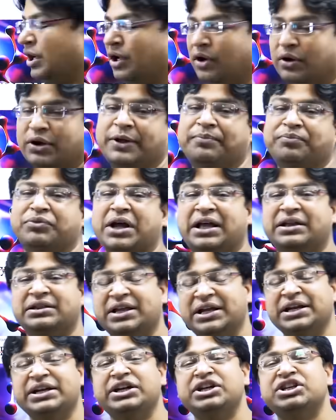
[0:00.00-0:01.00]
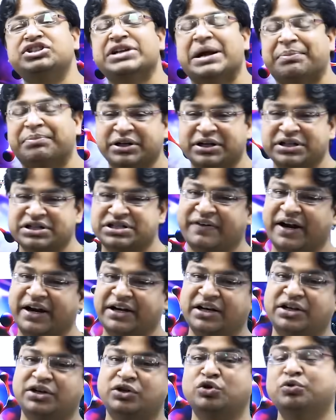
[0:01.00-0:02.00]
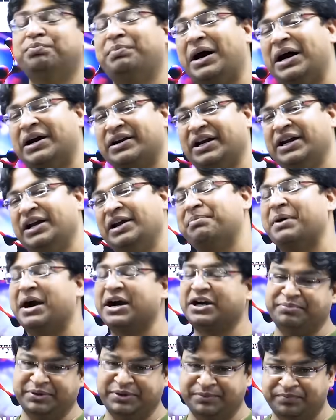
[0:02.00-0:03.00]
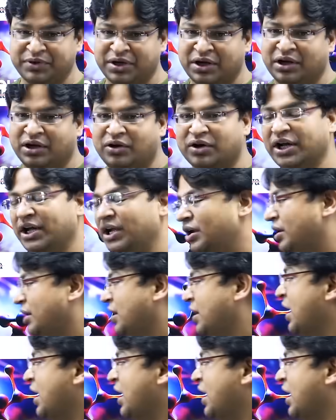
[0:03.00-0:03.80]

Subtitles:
Okay, and then each chapter is divided into part A and part B. Okay.